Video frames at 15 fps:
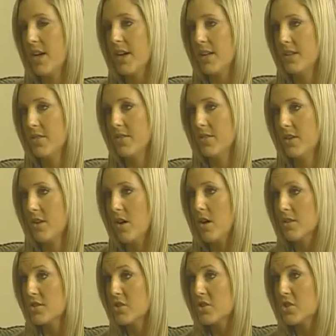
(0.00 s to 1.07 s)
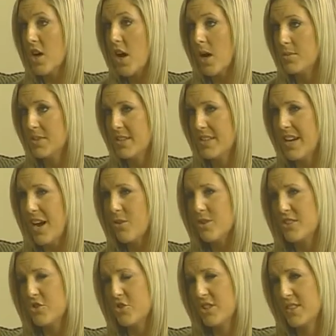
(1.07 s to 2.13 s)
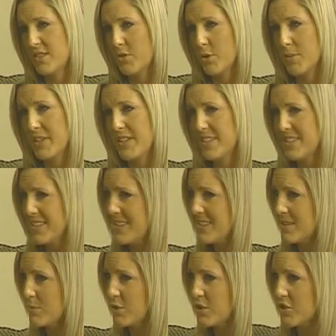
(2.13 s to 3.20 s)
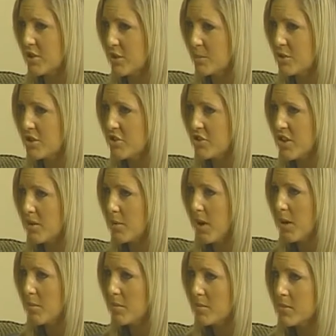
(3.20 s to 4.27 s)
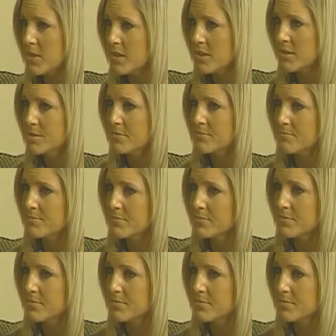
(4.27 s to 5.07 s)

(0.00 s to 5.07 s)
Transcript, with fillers: kind of stopped, and now it's transforming into this prescription well, drug. no, no,